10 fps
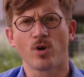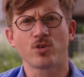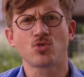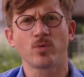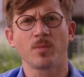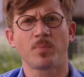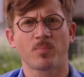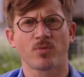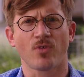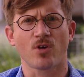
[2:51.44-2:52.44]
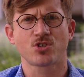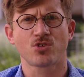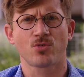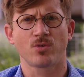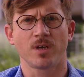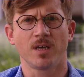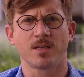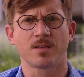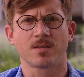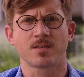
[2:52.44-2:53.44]
were doing paper voucher
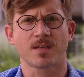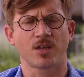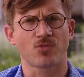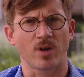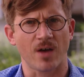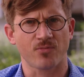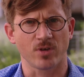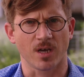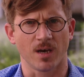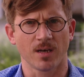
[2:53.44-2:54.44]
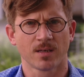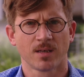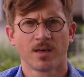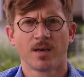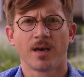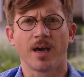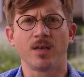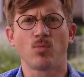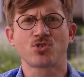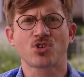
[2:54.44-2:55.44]
in Central Africa, and
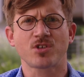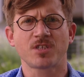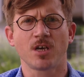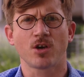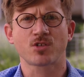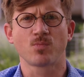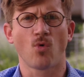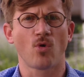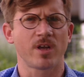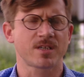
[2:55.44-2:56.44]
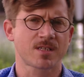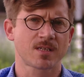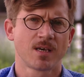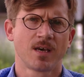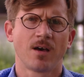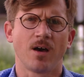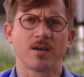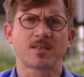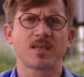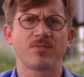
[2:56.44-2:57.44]
it was costing us more or less
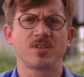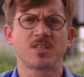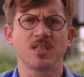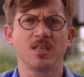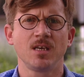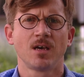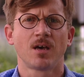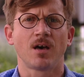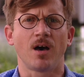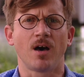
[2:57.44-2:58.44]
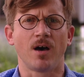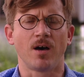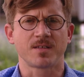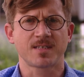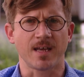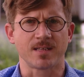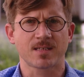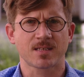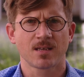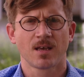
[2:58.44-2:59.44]
70
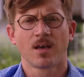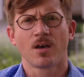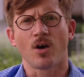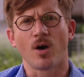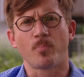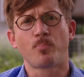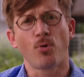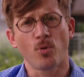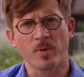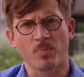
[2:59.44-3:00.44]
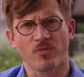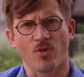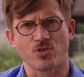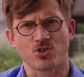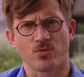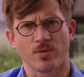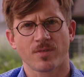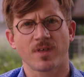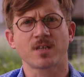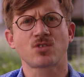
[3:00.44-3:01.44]
cents per paper voucher.
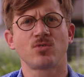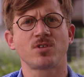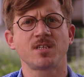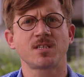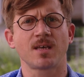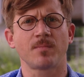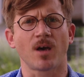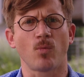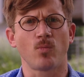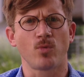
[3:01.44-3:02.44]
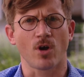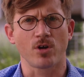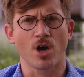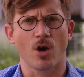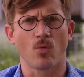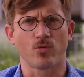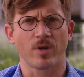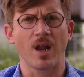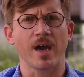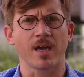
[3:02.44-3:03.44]
Thanks to the system that we are now
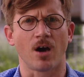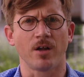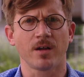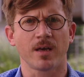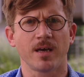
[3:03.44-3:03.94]
relying on,